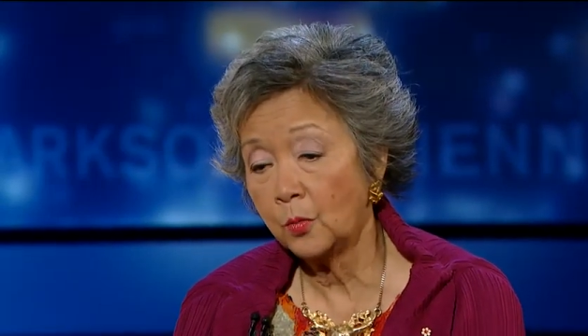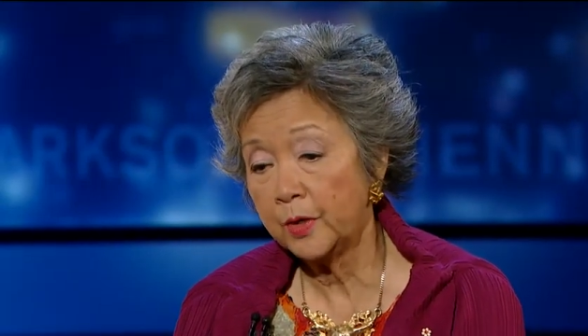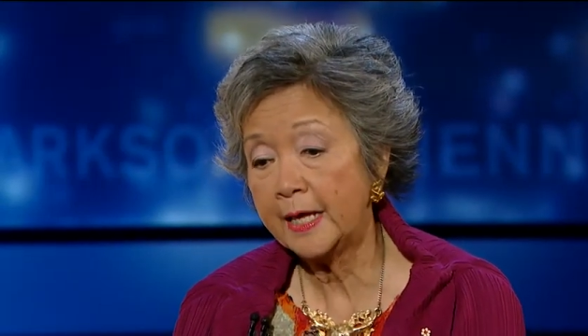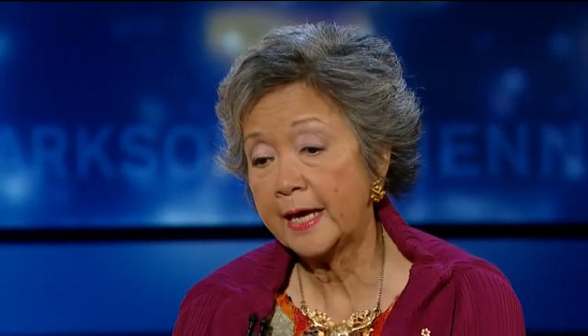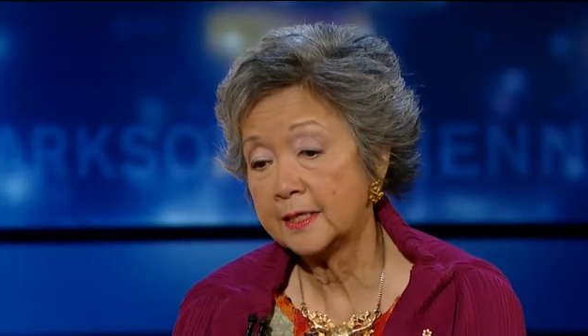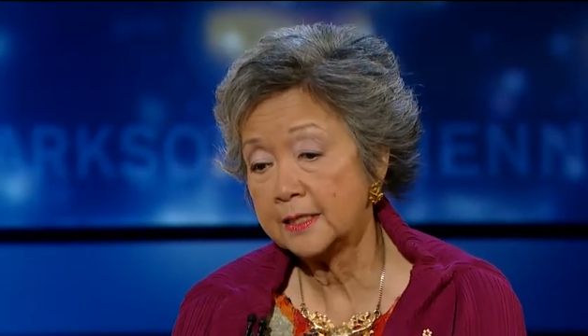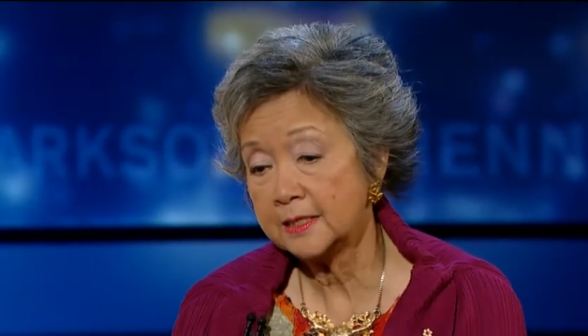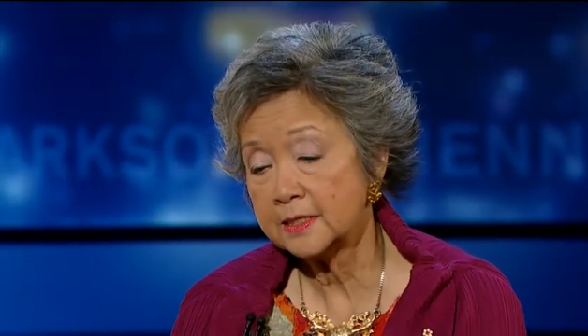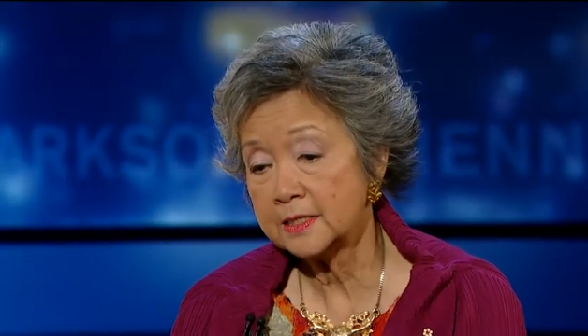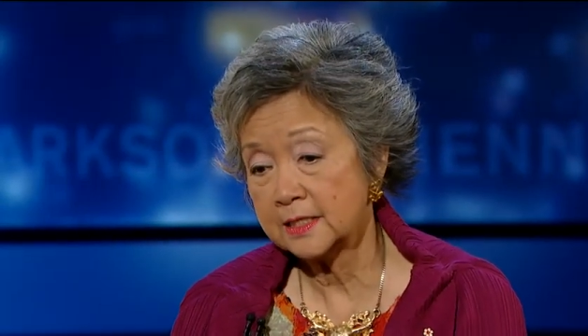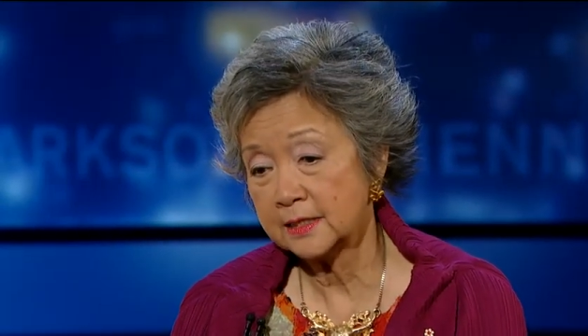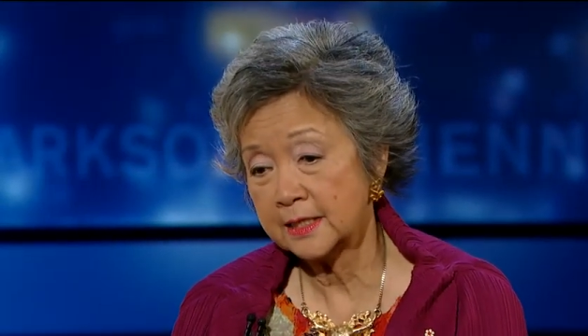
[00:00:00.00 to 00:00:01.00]
we had an
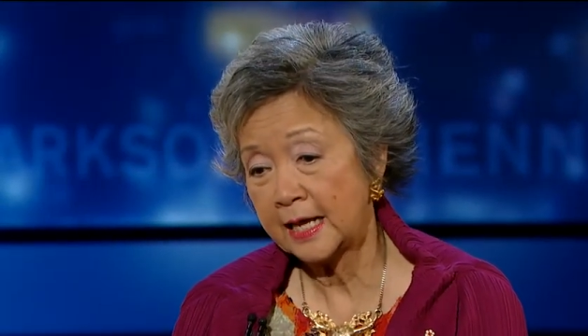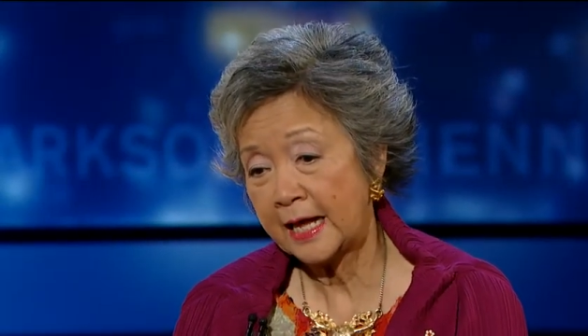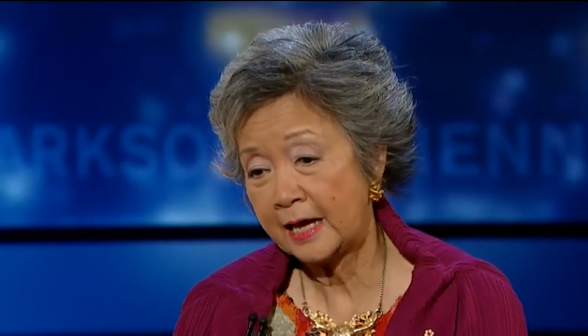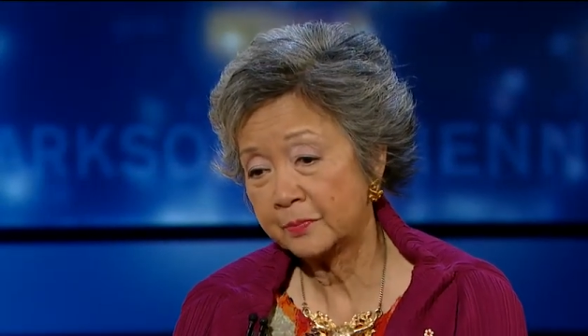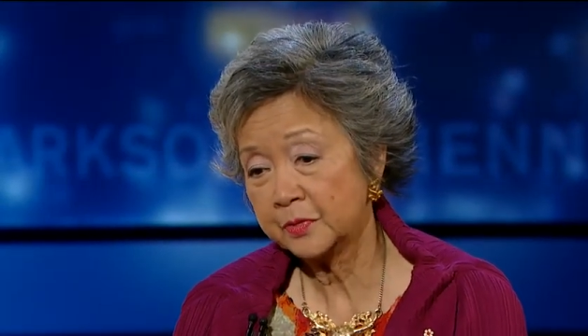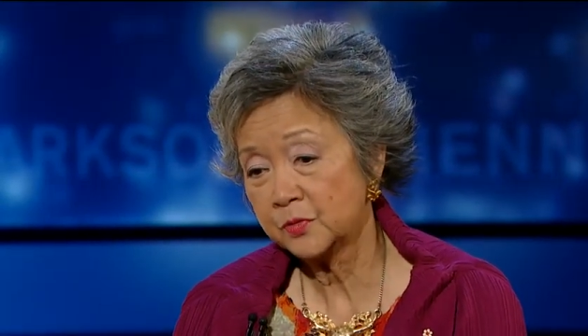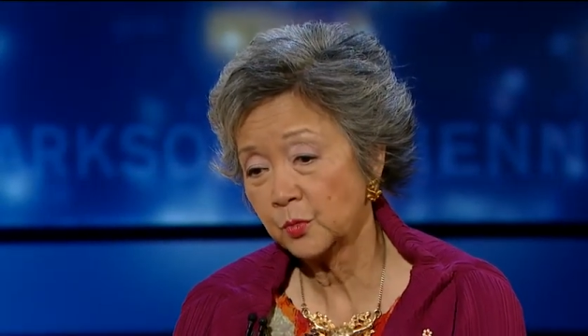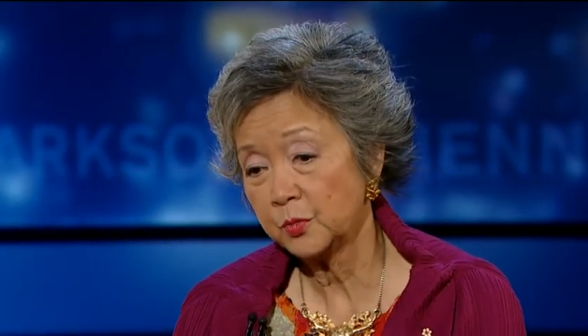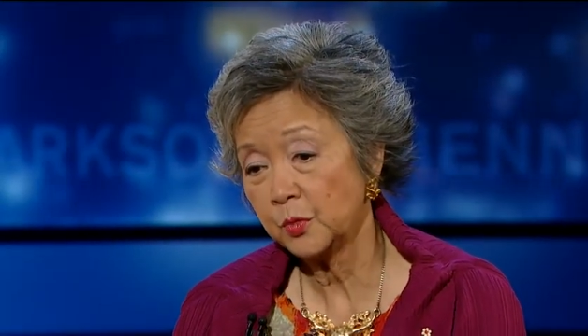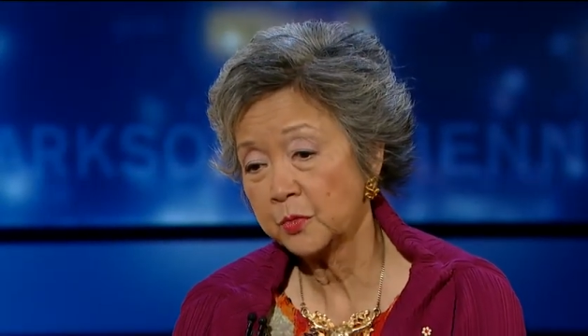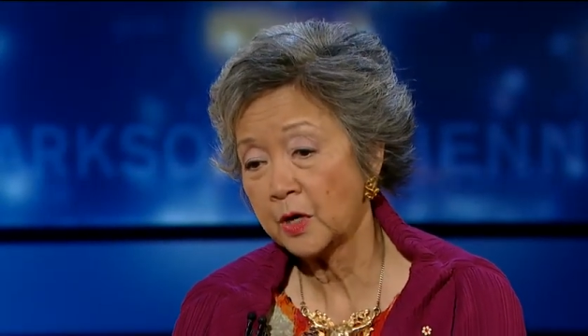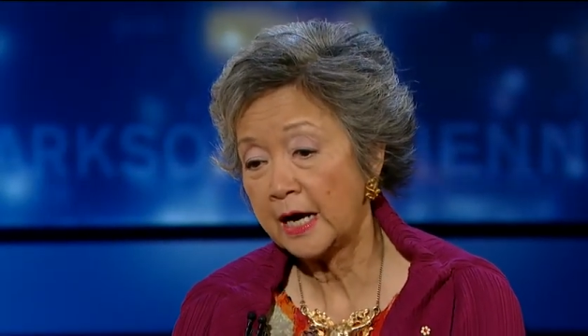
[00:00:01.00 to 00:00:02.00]
incident that happened
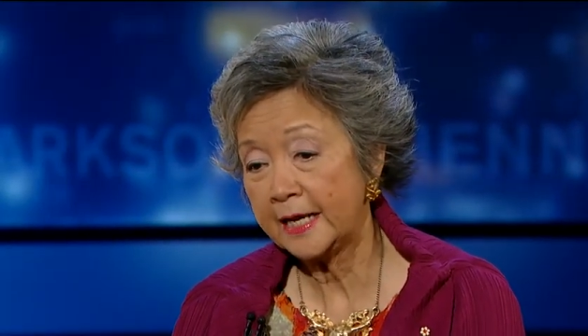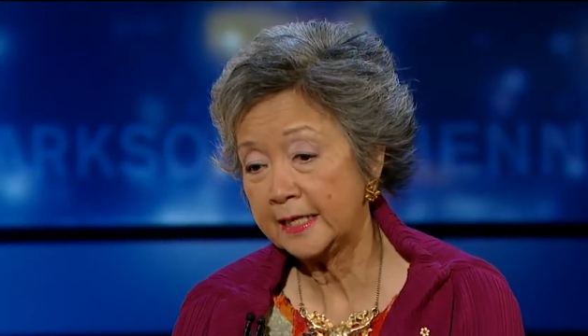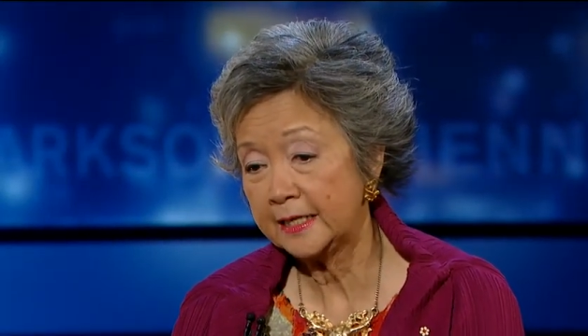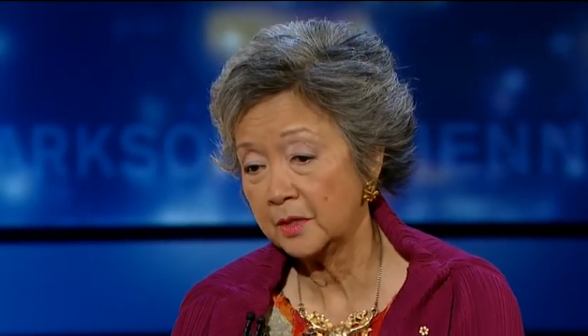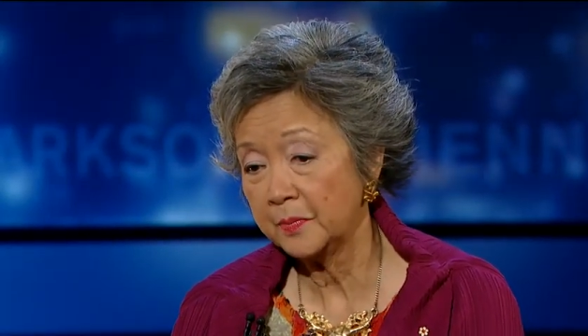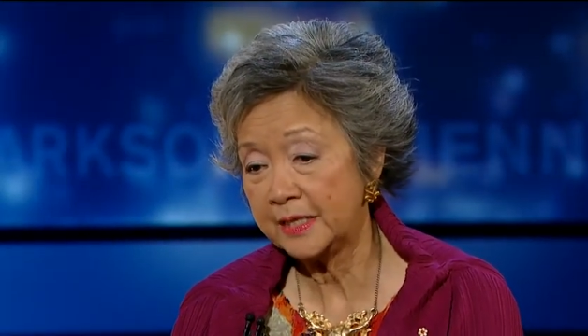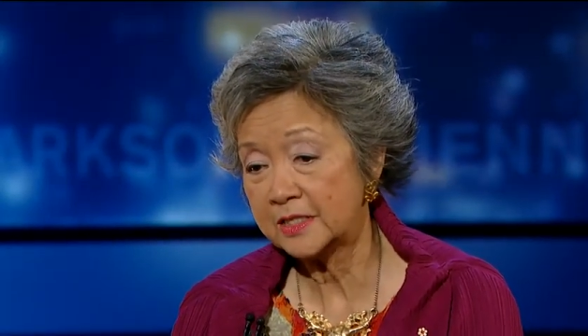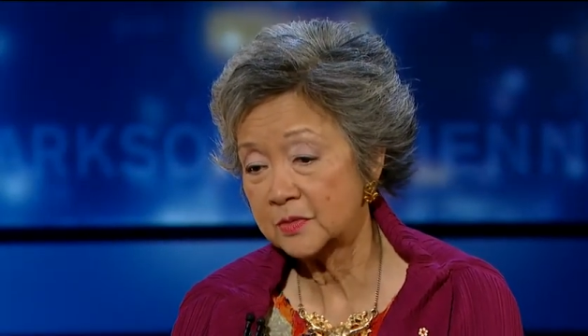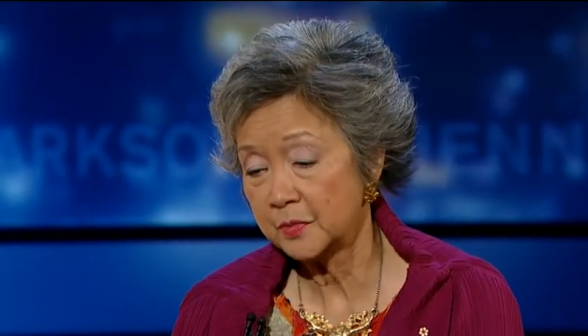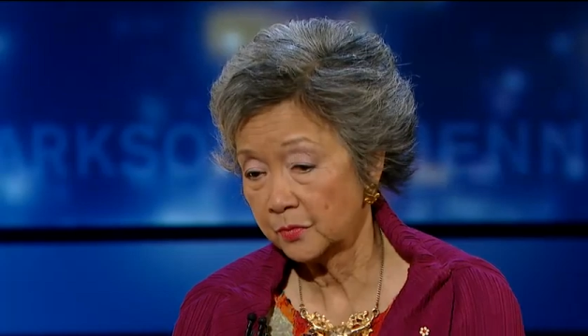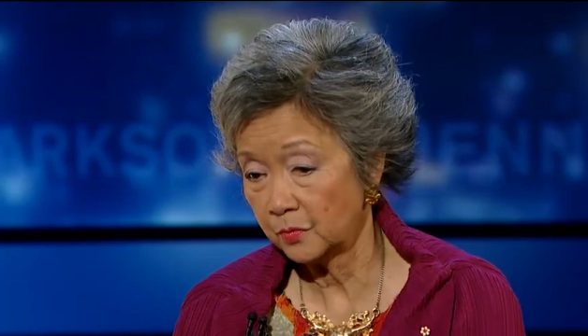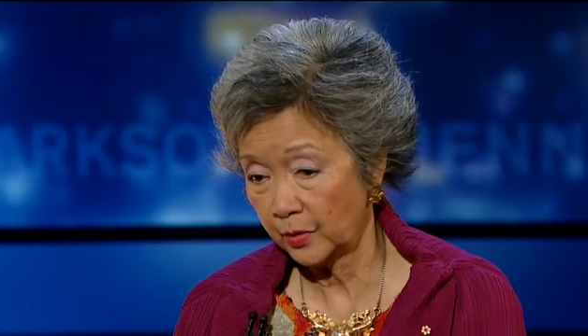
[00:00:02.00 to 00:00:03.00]
when we were hiding in a
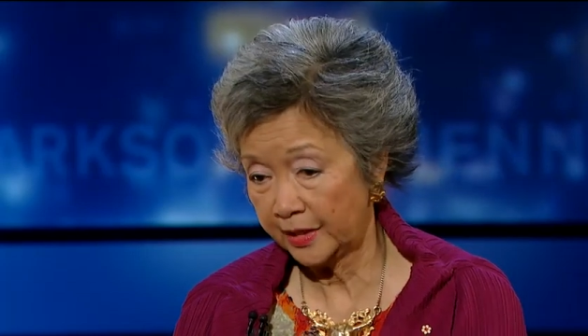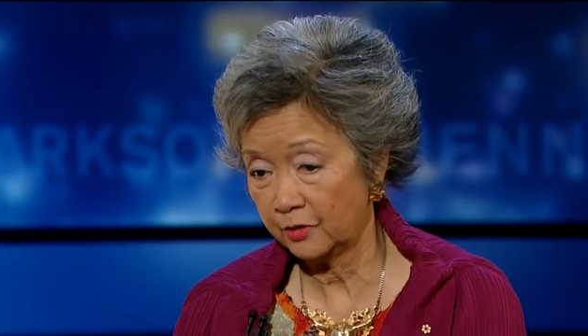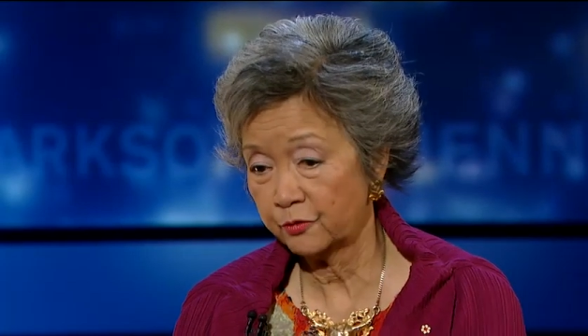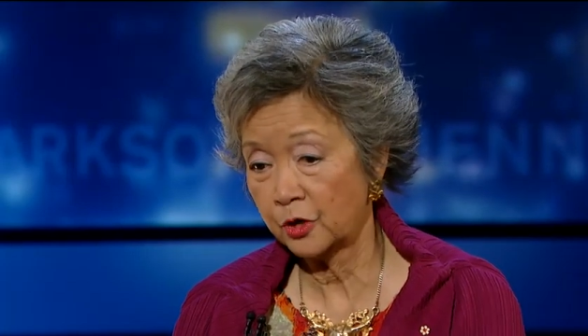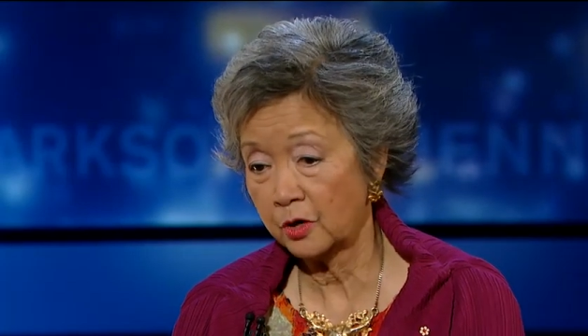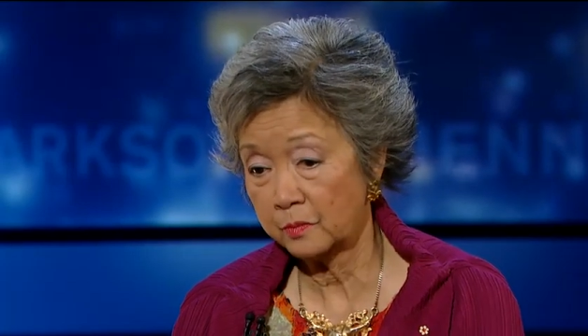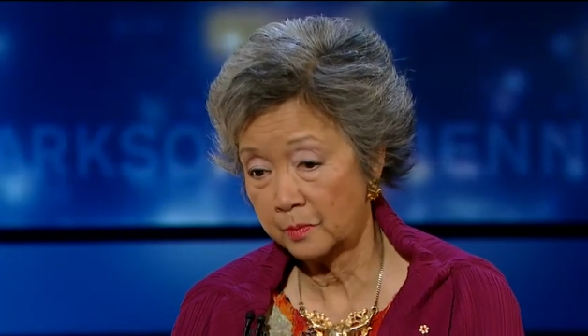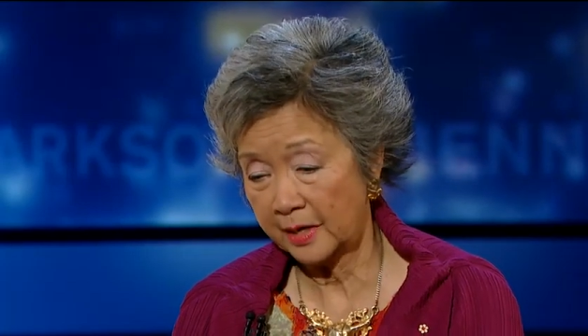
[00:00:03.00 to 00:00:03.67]
basement waiting for our,